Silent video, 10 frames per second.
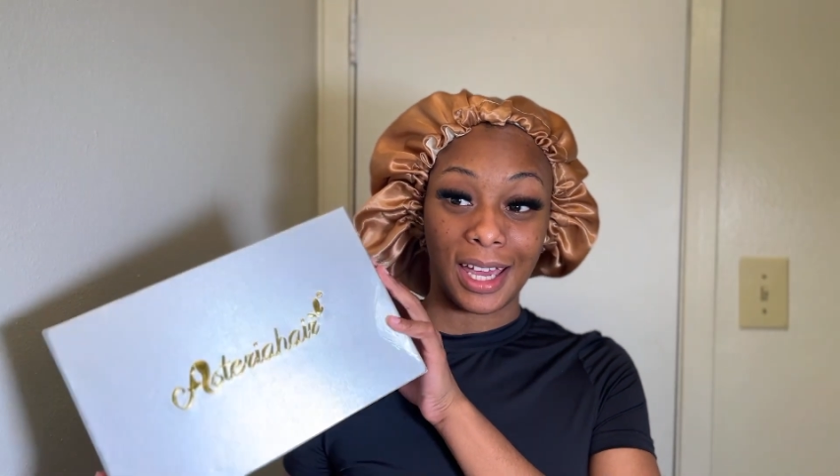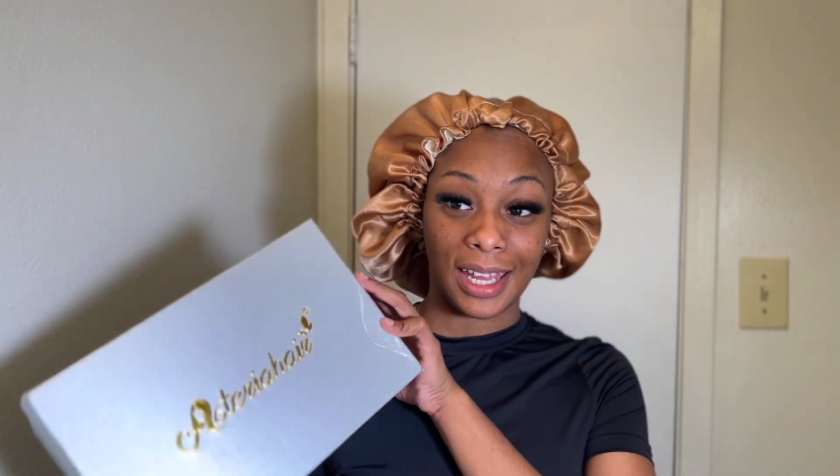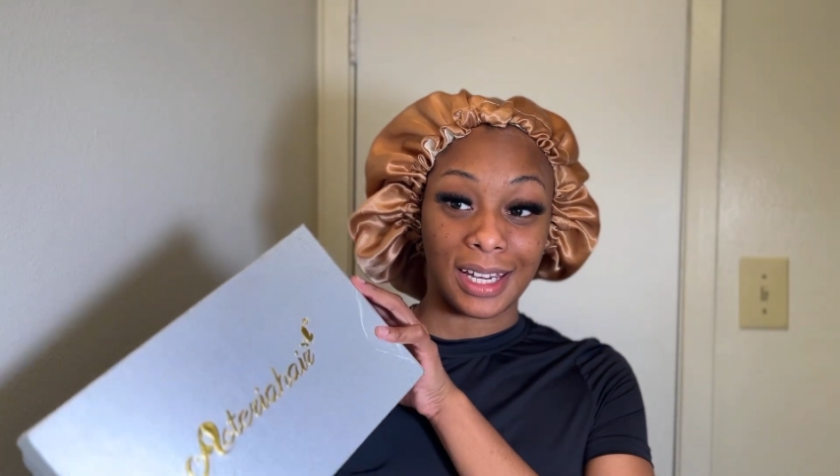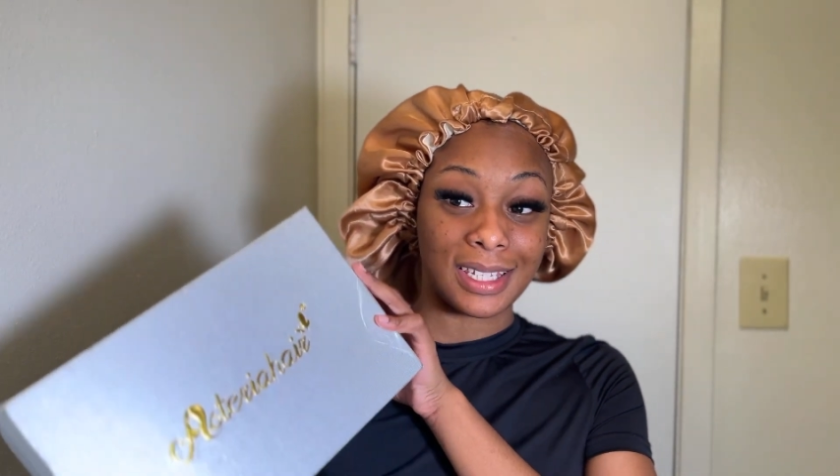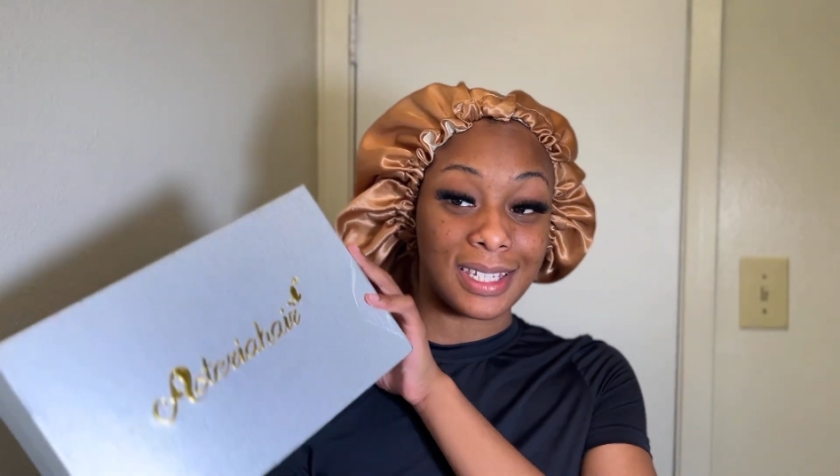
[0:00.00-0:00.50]

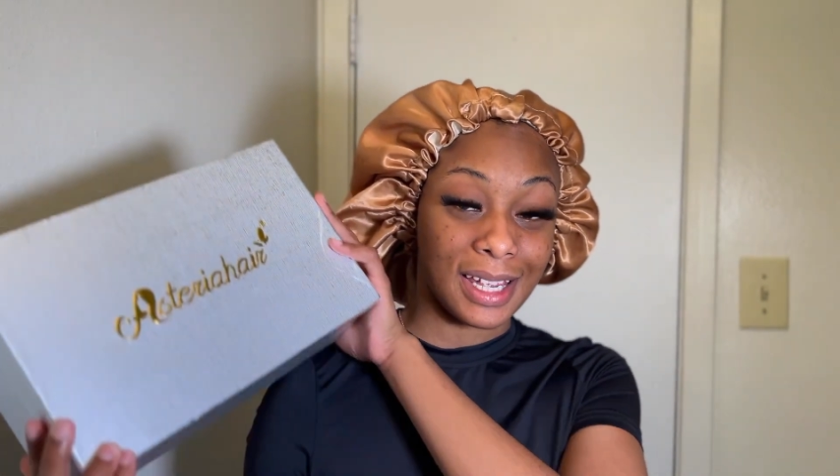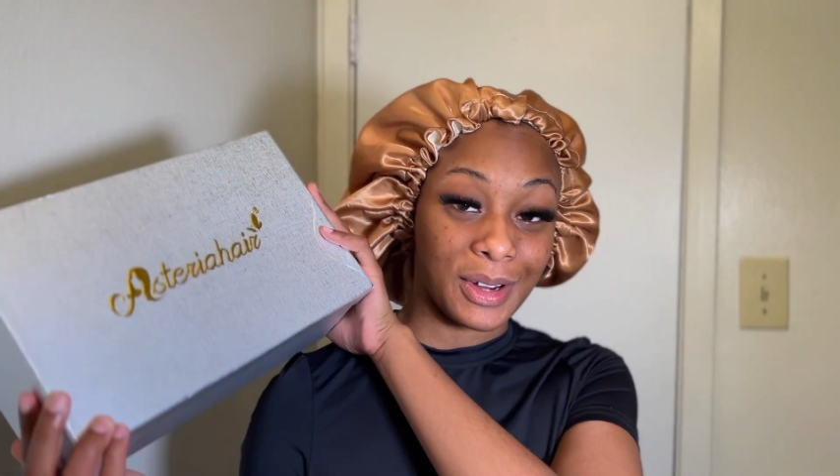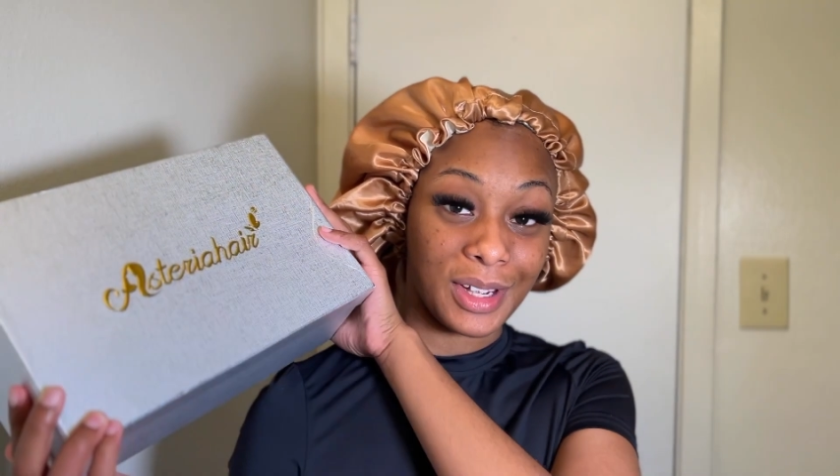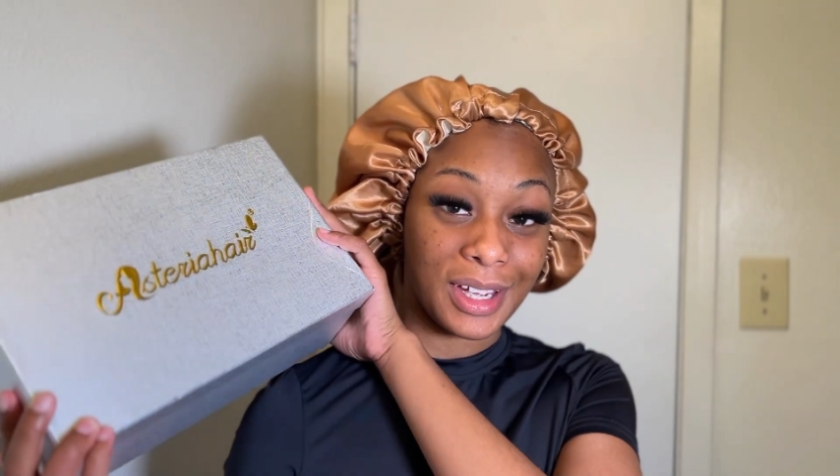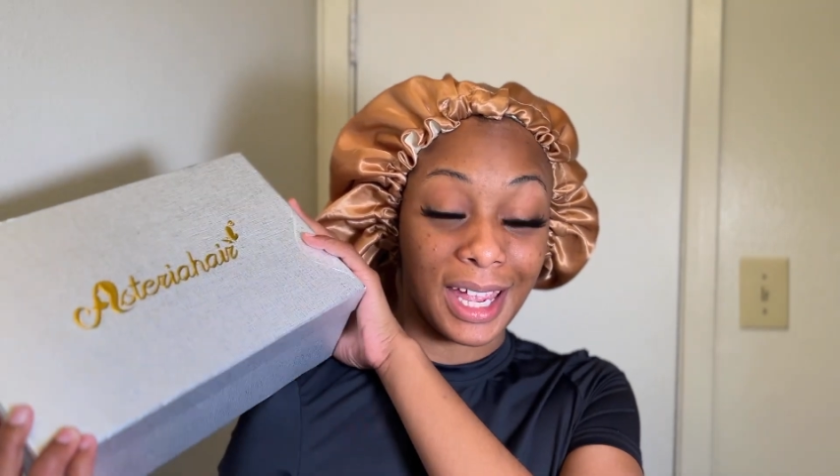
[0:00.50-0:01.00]
and
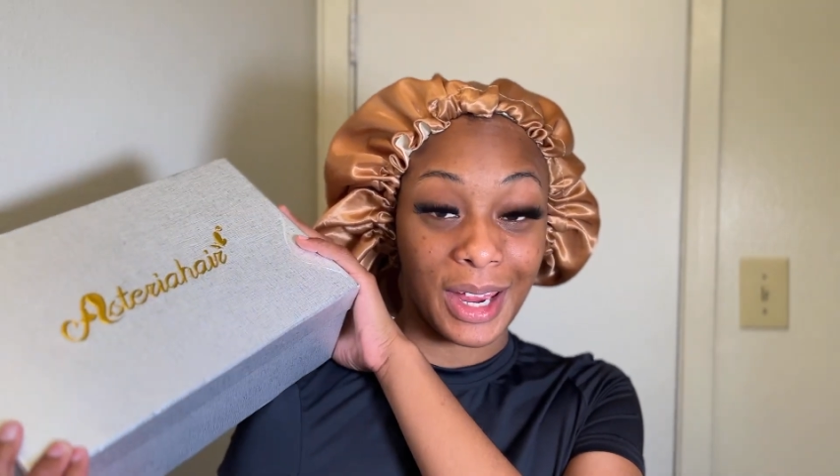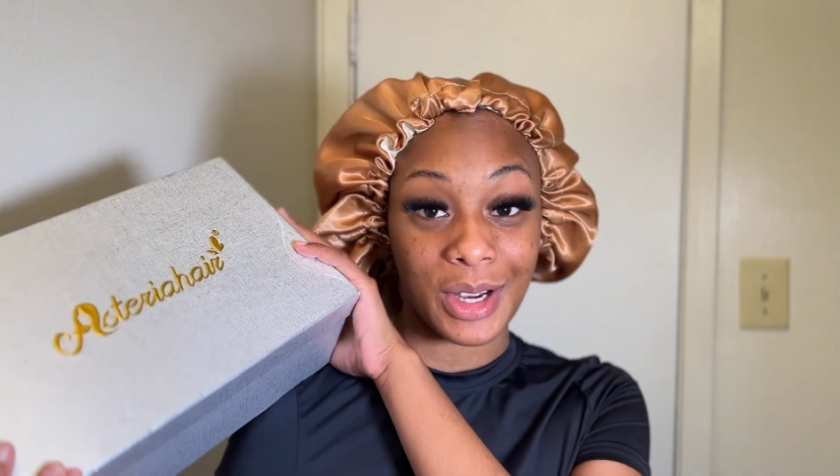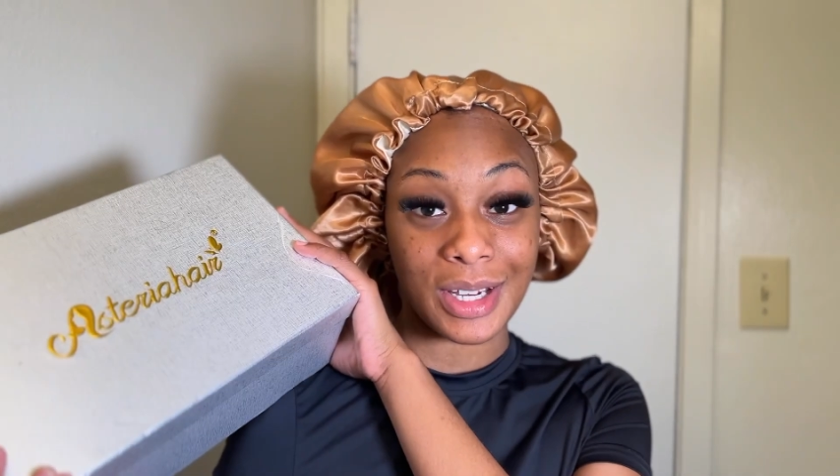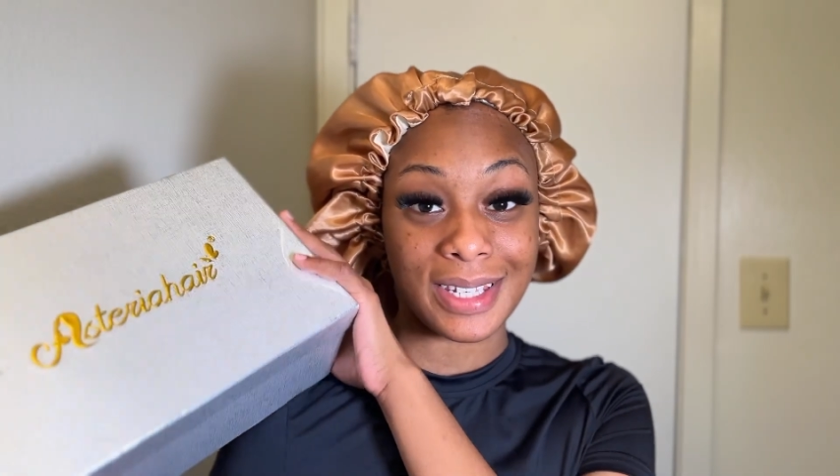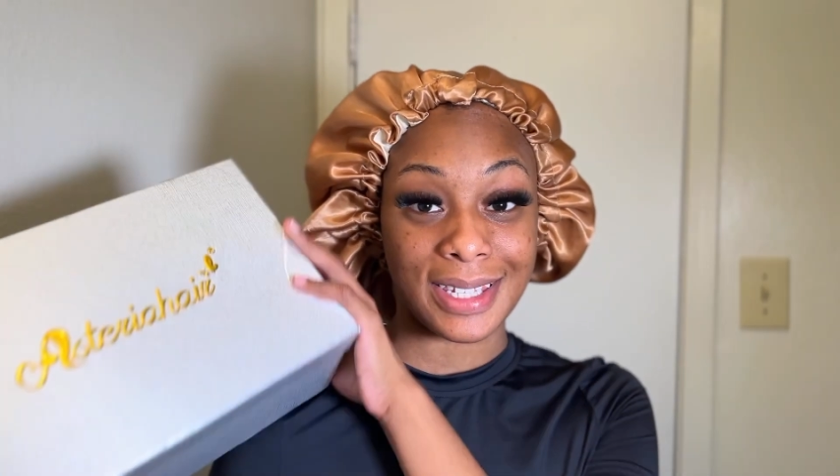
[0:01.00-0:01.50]
Asteria
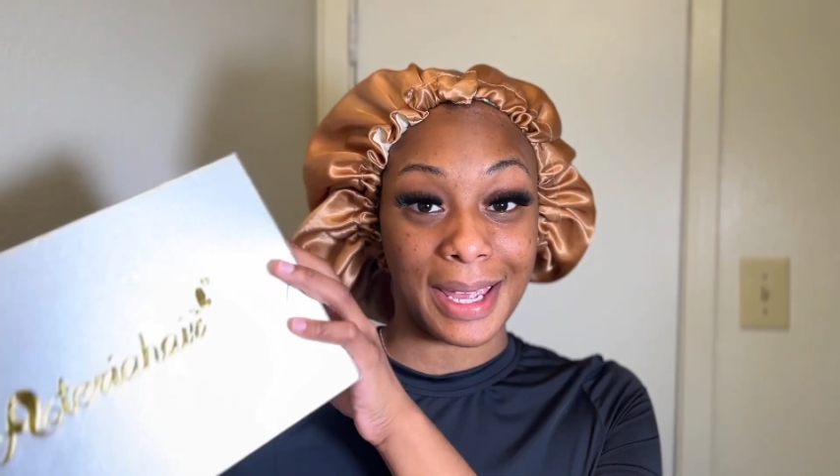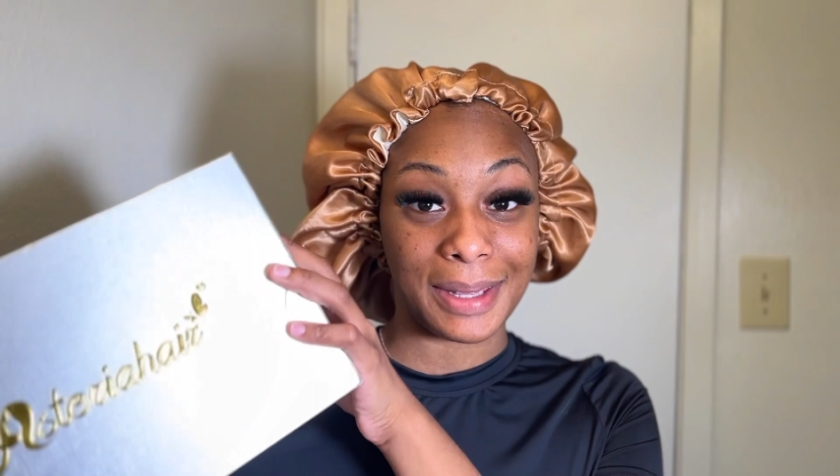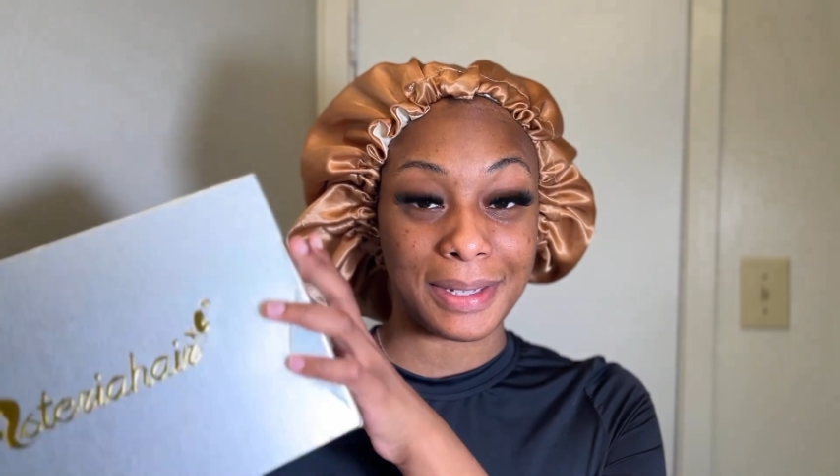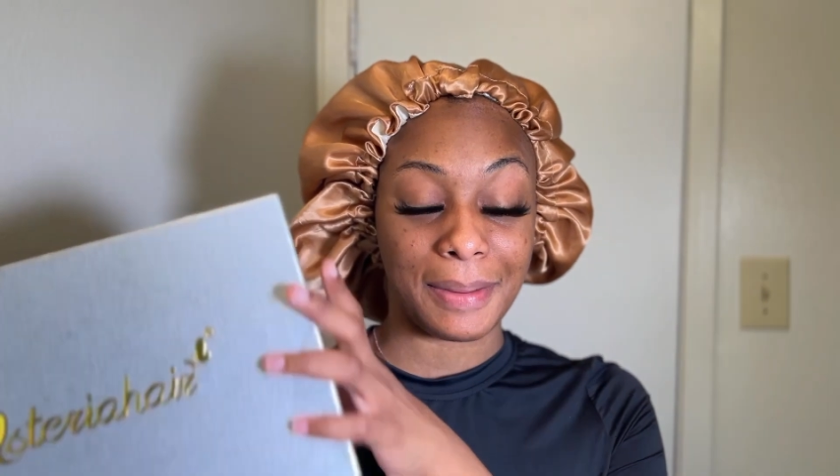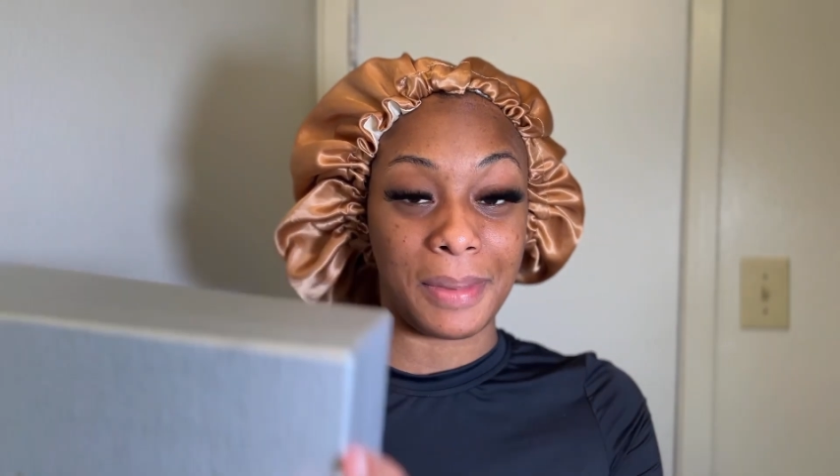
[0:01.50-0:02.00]
Hair
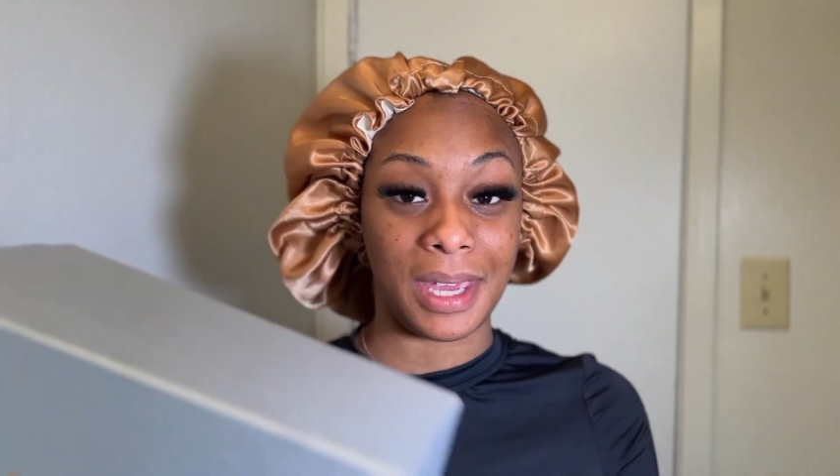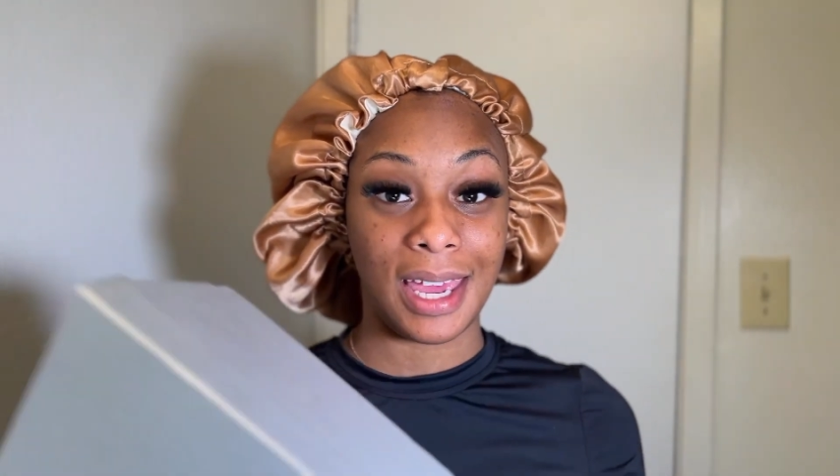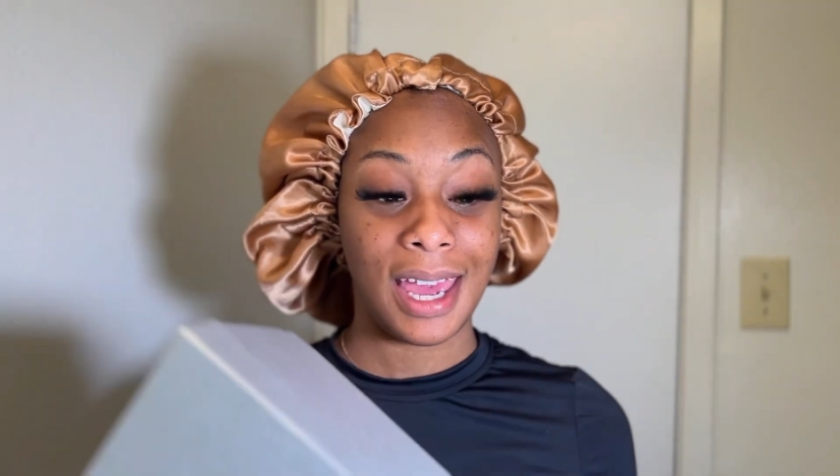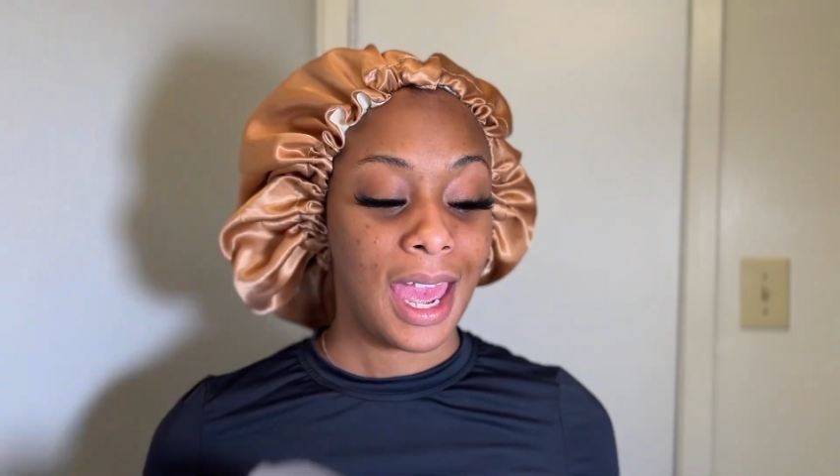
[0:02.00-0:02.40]
sent me